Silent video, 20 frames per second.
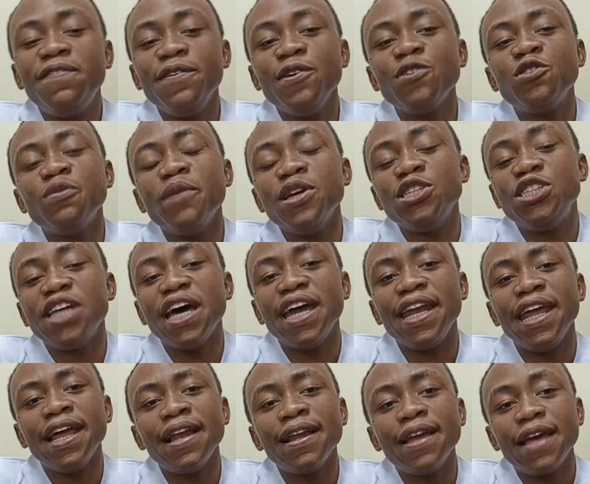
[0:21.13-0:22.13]
you're new to my
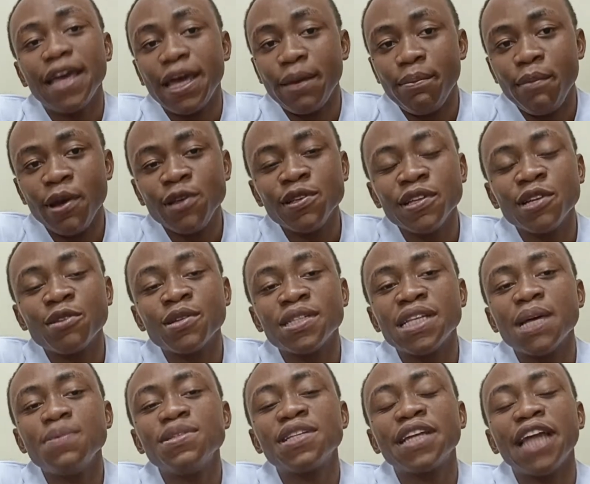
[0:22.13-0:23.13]
channel, make sure that you
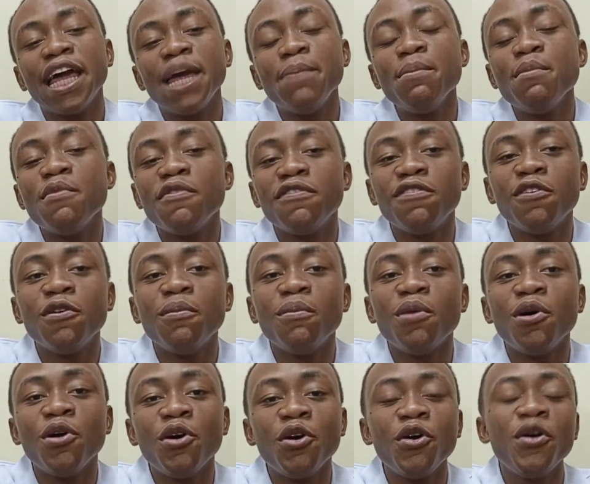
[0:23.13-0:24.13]
subscribe for
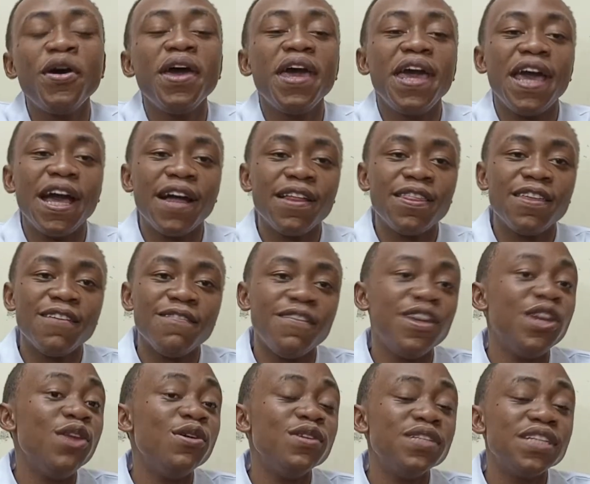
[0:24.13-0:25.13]
more healthy
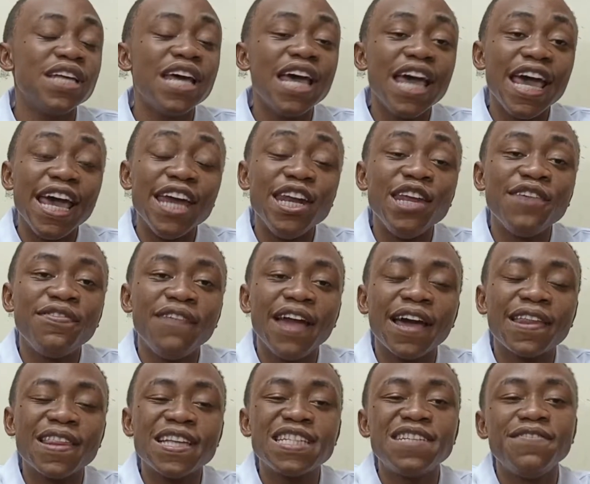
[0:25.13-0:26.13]
videos. And if you
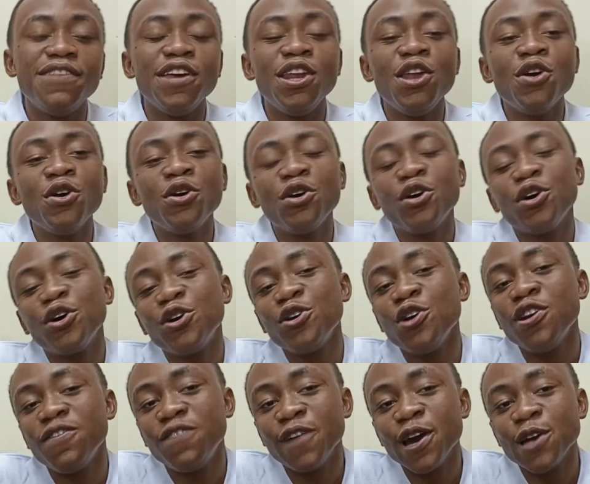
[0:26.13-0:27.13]
like this video,
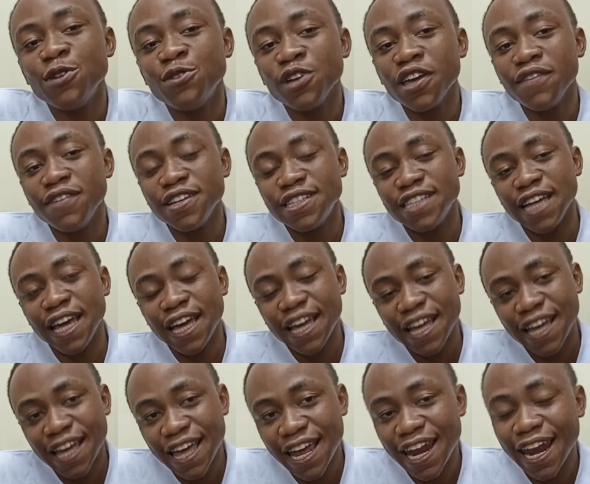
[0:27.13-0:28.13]
don't forget to give it
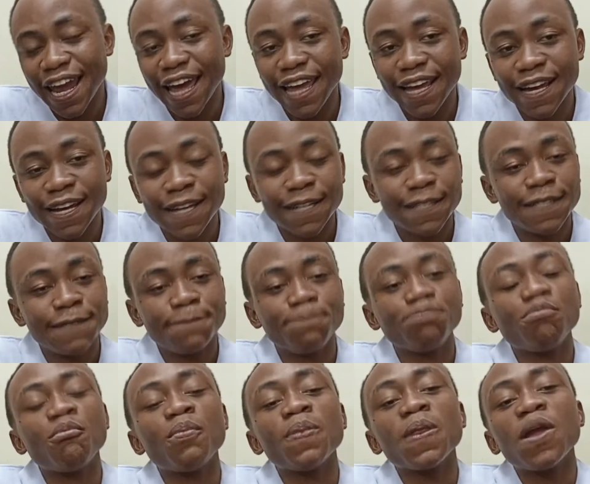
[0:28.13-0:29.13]
a like.
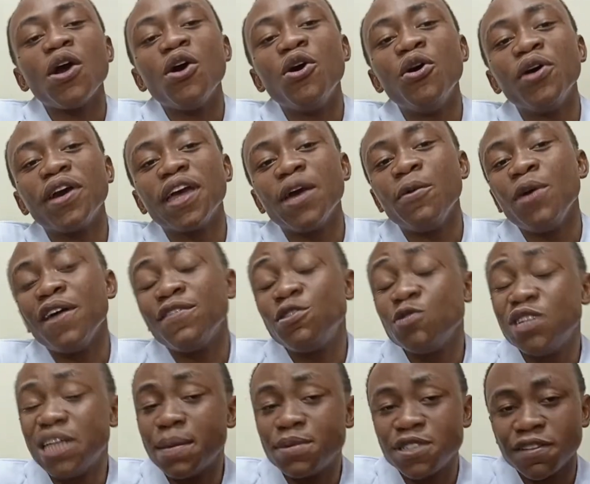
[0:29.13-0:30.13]
Okay, we have
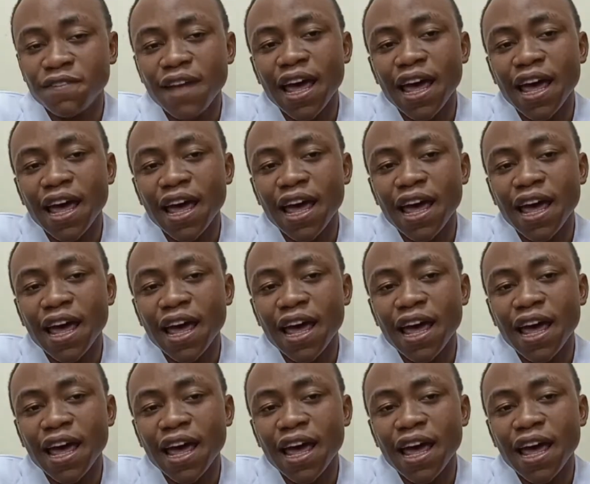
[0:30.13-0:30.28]
two types of